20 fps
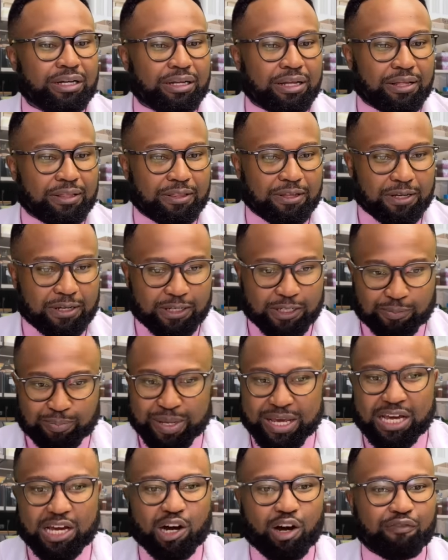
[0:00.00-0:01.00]
the
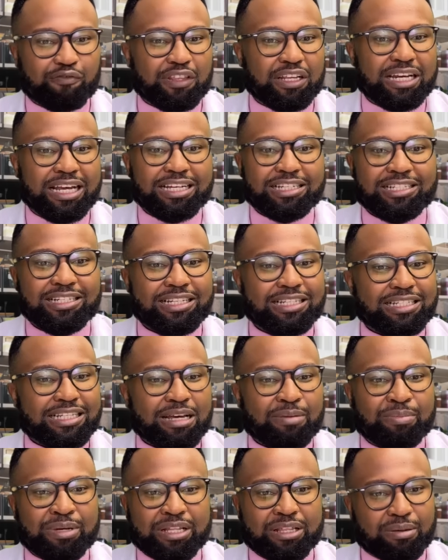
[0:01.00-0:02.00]
Speaker of the National
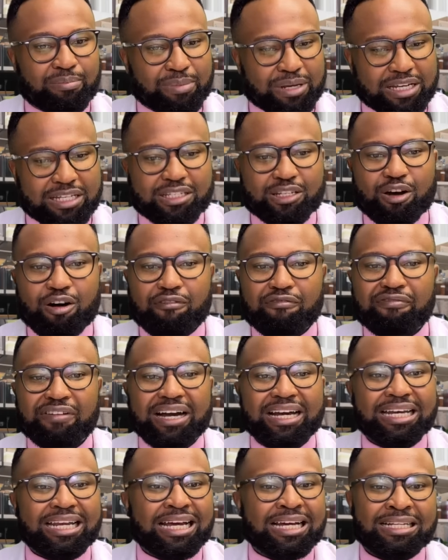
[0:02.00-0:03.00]
Assembly, the Minister of
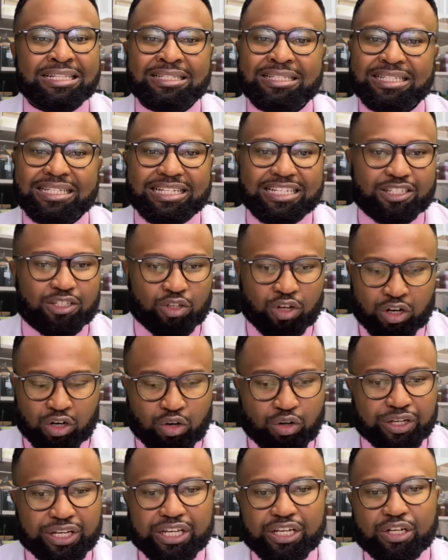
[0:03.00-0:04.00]
Finance. It's not
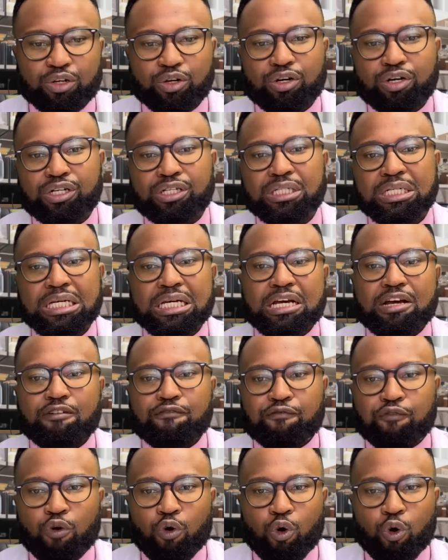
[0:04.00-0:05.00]
looking good
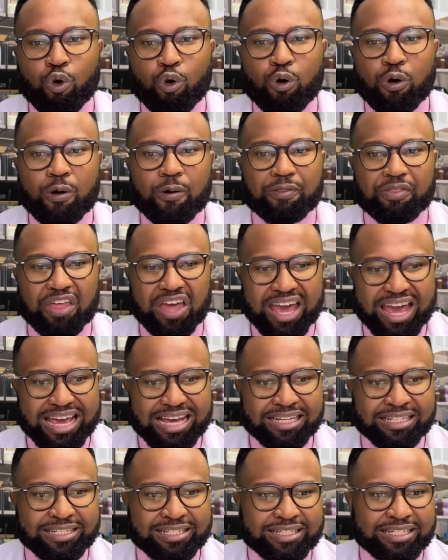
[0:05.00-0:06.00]
for the
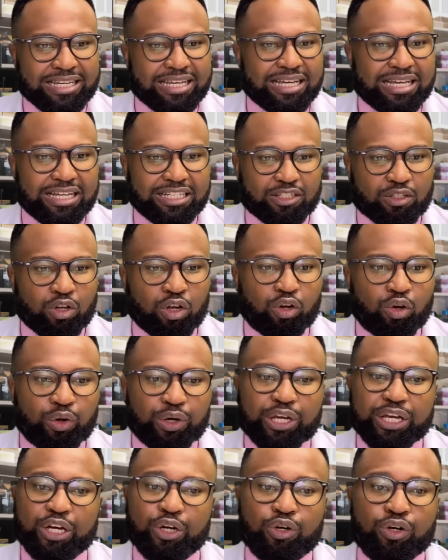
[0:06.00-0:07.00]
ANC. It's not
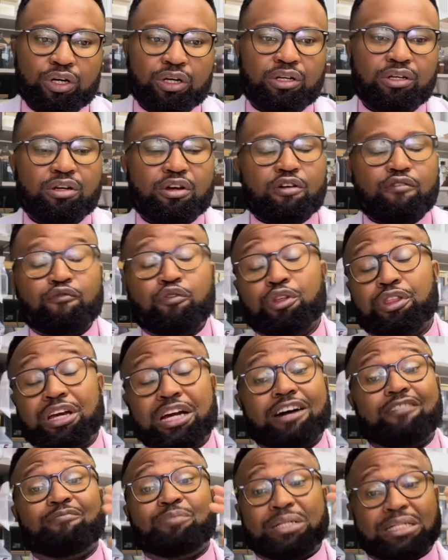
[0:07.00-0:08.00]
looking good for the
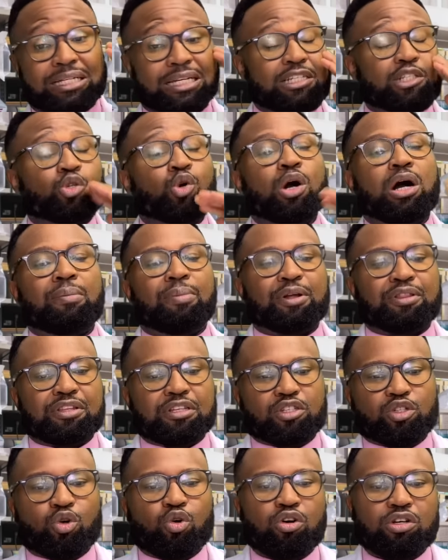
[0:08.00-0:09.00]
government. Let's talk about
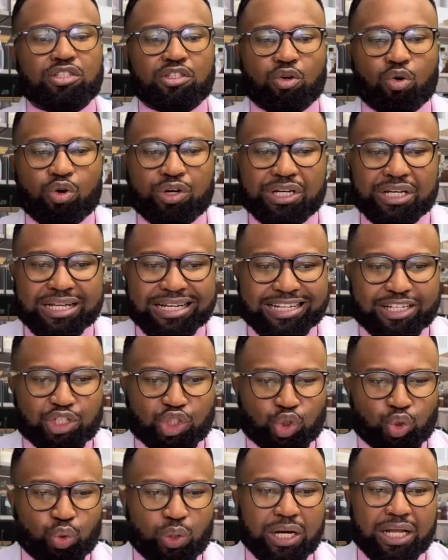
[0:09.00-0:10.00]
this cost order
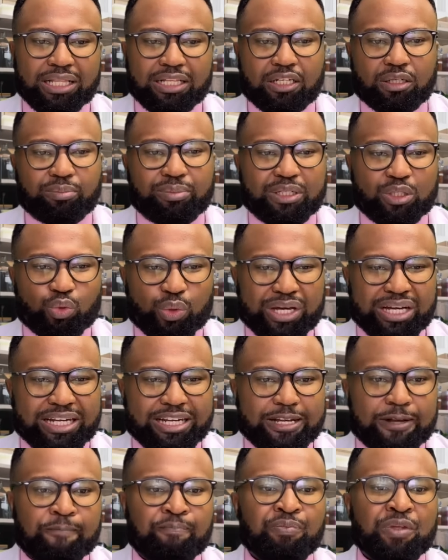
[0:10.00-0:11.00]
issue a little bit
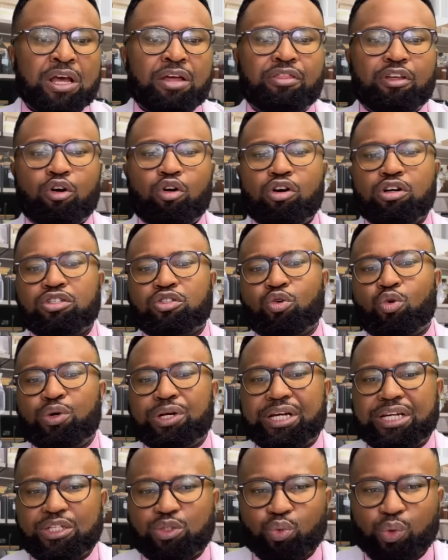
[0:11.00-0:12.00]
quickly. The cost order
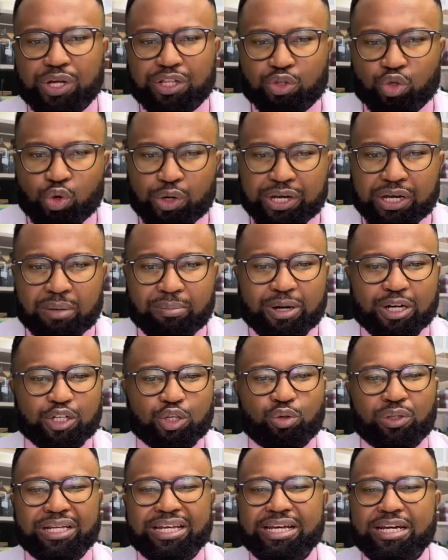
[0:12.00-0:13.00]
is worth talking about. You
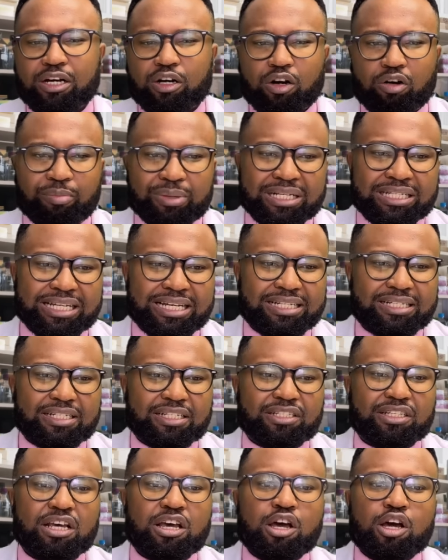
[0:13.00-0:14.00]
will hear
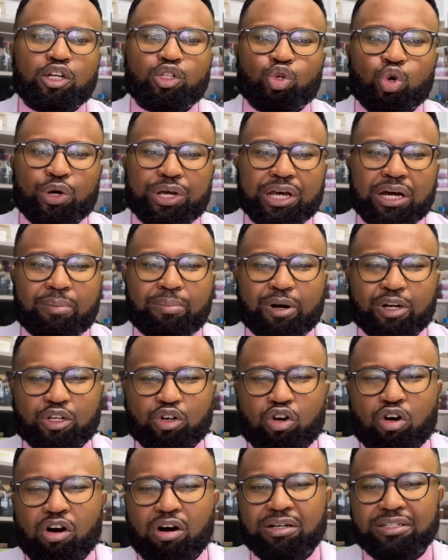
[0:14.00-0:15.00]
commentators talking about
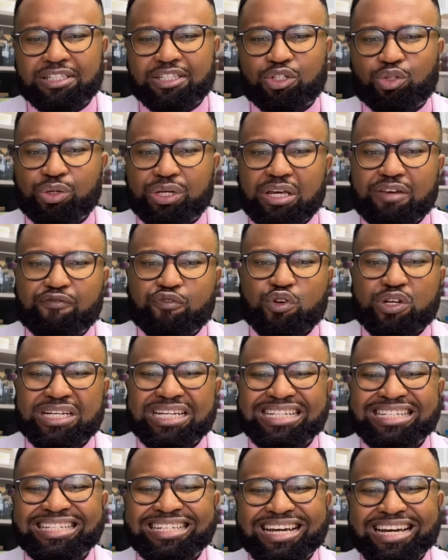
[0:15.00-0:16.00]
costs to give you an
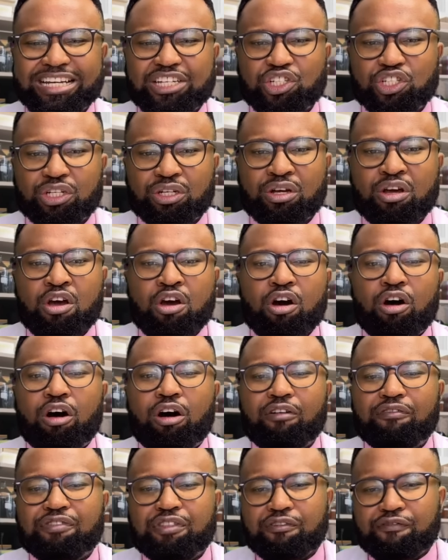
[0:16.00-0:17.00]
indication
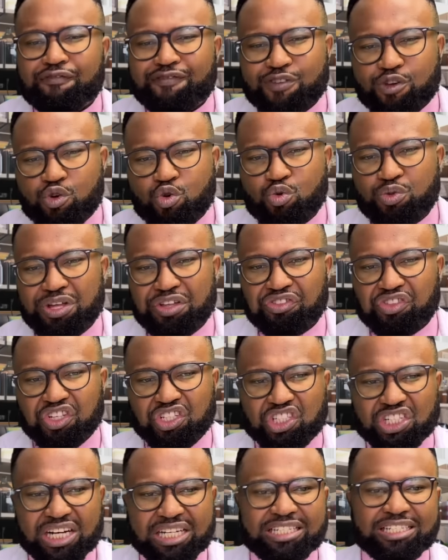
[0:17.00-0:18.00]
of the view that the
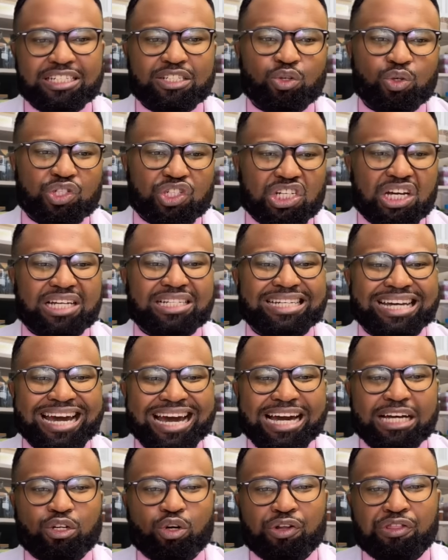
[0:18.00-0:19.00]
judges or judge
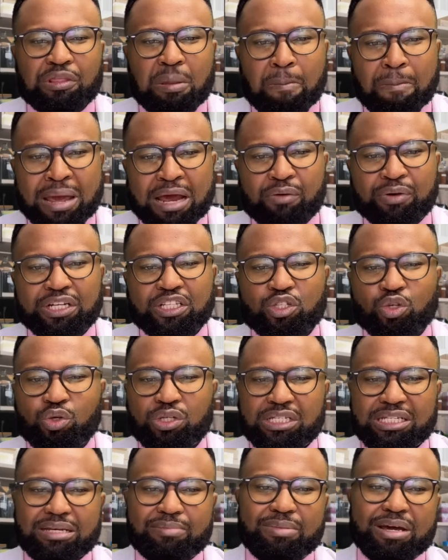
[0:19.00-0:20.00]
had on the merits or
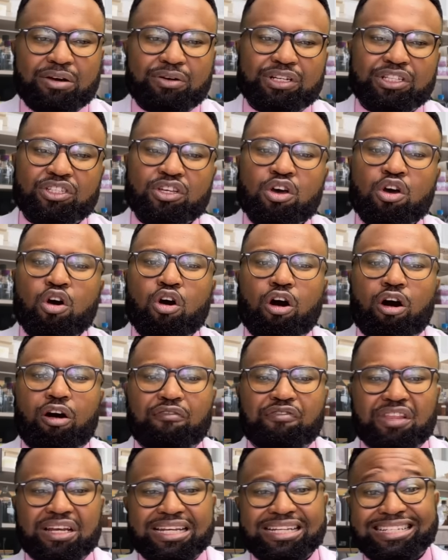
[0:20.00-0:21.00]
demerits
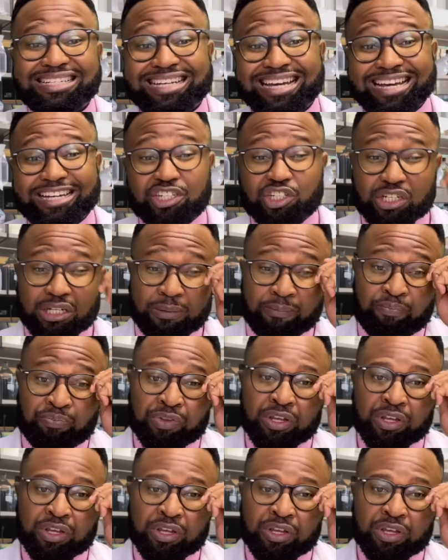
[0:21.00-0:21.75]
of the litigation.